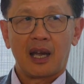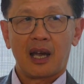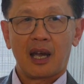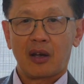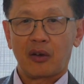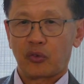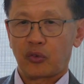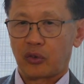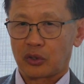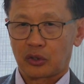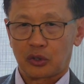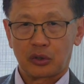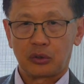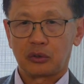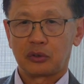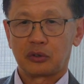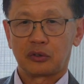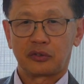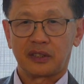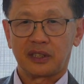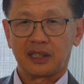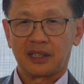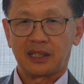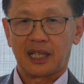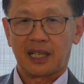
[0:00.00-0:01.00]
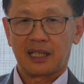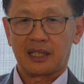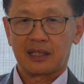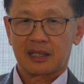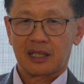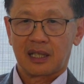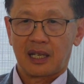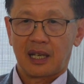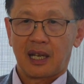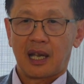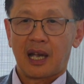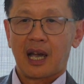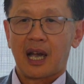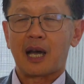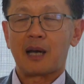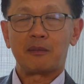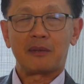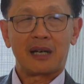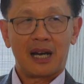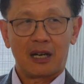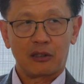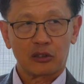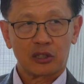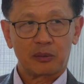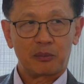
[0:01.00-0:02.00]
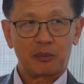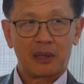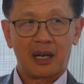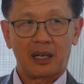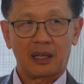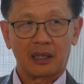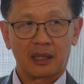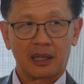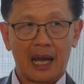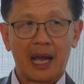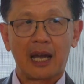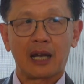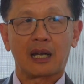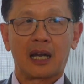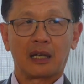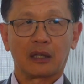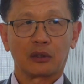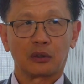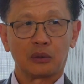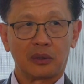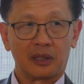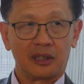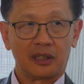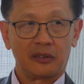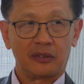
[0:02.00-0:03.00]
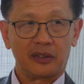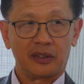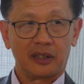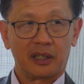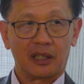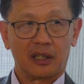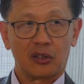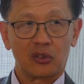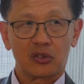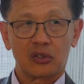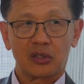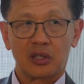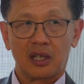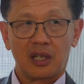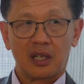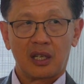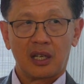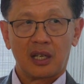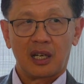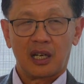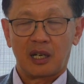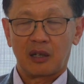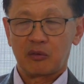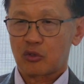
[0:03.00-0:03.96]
for 2 to 3 days. I'm housebound, I can't do anything else. I'm